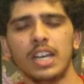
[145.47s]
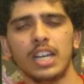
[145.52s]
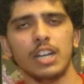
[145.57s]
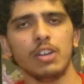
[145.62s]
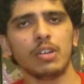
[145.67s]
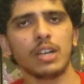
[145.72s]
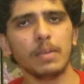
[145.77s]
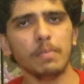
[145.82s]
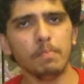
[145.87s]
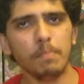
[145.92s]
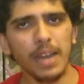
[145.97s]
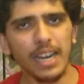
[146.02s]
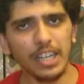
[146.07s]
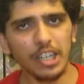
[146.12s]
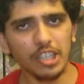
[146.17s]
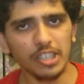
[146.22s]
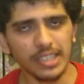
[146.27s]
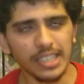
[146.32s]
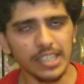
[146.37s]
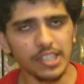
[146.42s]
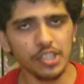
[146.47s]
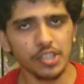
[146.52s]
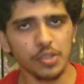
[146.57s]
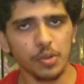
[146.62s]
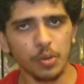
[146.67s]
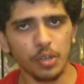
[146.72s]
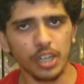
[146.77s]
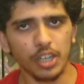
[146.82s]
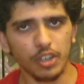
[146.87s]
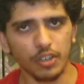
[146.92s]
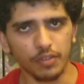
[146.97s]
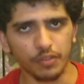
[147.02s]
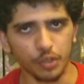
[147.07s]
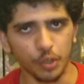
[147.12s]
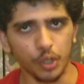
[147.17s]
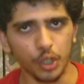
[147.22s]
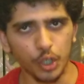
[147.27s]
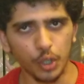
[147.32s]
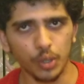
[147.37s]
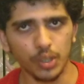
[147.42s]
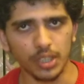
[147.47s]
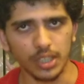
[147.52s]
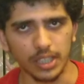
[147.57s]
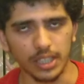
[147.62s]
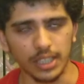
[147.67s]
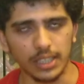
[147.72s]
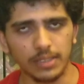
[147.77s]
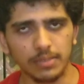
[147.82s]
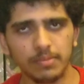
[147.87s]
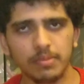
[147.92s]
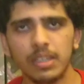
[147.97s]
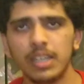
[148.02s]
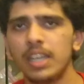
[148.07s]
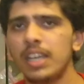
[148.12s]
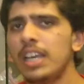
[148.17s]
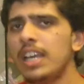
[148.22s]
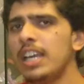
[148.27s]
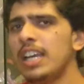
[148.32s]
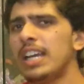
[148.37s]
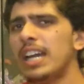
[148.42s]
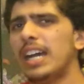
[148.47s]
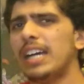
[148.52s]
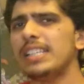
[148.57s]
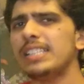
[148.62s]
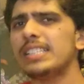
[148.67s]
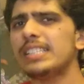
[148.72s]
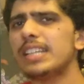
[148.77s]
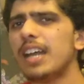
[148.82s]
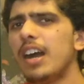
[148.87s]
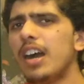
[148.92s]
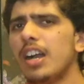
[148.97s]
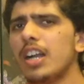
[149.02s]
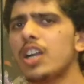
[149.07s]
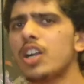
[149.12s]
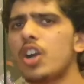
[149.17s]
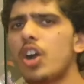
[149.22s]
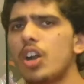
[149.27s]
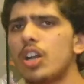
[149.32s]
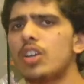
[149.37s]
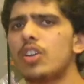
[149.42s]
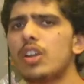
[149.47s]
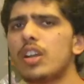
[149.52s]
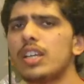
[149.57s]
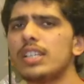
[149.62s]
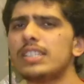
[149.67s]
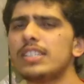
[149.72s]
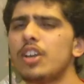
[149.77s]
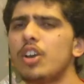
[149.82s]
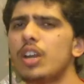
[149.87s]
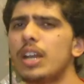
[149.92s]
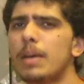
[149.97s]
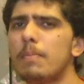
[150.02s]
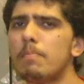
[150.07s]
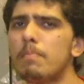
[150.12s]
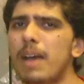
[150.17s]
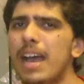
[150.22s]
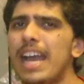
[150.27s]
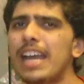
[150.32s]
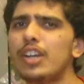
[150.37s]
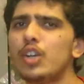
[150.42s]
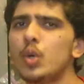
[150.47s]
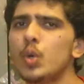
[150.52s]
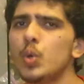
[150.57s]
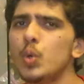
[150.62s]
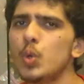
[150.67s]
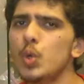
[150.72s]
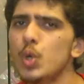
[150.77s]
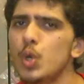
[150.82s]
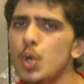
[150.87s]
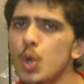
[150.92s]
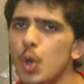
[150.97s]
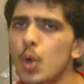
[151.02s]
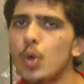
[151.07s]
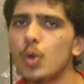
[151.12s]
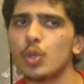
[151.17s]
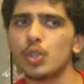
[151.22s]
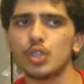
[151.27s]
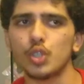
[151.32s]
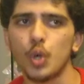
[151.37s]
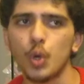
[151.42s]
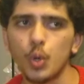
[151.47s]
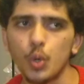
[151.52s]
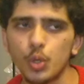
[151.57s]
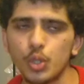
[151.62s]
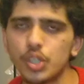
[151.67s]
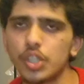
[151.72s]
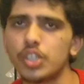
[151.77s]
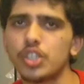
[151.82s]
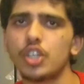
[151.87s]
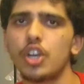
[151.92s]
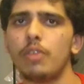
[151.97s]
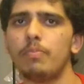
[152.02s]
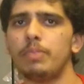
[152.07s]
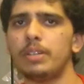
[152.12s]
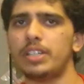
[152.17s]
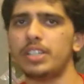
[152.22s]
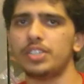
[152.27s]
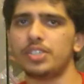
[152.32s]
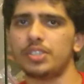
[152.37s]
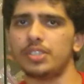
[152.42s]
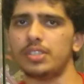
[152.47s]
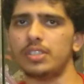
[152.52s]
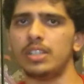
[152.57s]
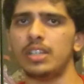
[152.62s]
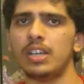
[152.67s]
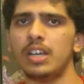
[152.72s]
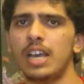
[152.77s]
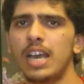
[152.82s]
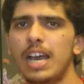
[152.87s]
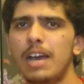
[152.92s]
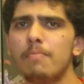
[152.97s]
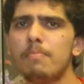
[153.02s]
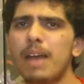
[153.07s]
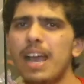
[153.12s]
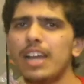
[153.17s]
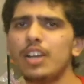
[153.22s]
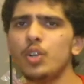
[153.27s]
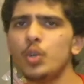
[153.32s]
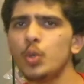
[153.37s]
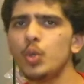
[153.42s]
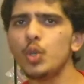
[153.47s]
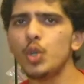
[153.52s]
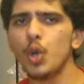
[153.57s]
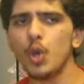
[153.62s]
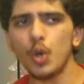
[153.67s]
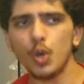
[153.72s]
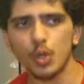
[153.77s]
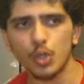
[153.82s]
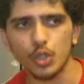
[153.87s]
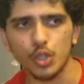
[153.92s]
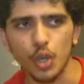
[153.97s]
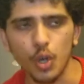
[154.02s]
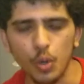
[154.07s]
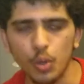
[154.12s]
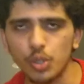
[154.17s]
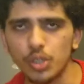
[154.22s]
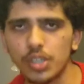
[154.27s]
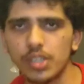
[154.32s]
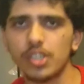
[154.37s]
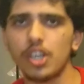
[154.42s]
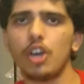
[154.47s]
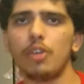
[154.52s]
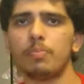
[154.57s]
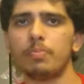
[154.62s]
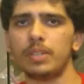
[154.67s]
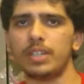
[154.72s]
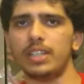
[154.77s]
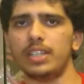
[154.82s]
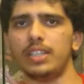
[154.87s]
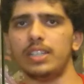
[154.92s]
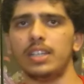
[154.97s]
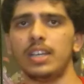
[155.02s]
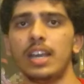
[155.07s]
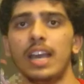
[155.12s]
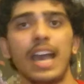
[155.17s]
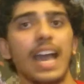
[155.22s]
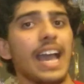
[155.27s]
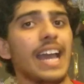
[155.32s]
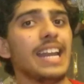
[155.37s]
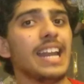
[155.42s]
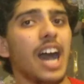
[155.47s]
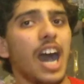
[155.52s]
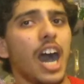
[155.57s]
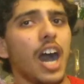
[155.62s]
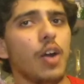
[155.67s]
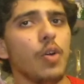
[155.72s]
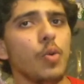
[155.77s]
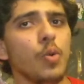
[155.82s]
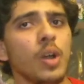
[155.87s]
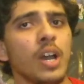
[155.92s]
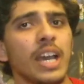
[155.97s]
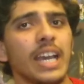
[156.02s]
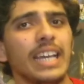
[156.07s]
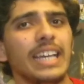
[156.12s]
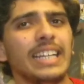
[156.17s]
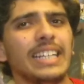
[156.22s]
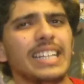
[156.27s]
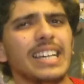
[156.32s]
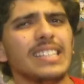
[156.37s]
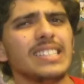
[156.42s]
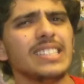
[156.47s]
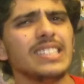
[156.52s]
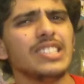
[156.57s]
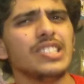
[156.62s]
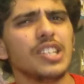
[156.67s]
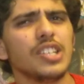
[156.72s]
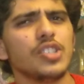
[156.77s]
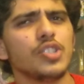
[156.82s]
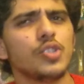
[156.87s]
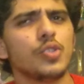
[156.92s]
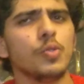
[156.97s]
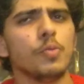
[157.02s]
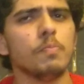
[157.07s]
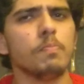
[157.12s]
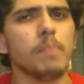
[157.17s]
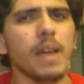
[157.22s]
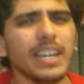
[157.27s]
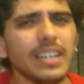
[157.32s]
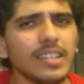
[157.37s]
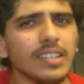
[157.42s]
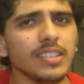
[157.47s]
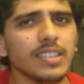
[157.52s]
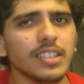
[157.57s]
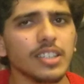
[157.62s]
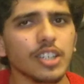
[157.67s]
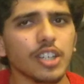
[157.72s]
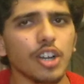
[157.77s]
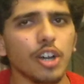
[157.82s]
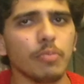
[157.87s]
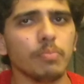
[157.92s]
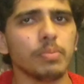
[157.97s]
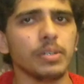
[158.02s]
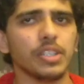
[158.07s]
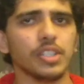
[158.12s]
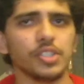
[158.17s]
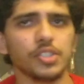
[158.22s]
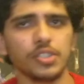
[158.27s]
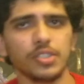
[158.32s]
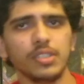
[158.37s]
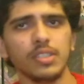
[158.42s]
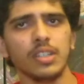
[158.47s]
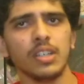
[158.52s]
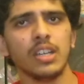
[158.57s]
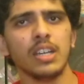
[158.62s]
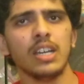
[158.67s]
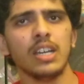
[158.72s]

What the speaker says: Now, compared to this story of Duryodhana, a stark contrast on a man who knows who's his competition, a man who knows who's his opponent, and how he doesn't just do better than the competition,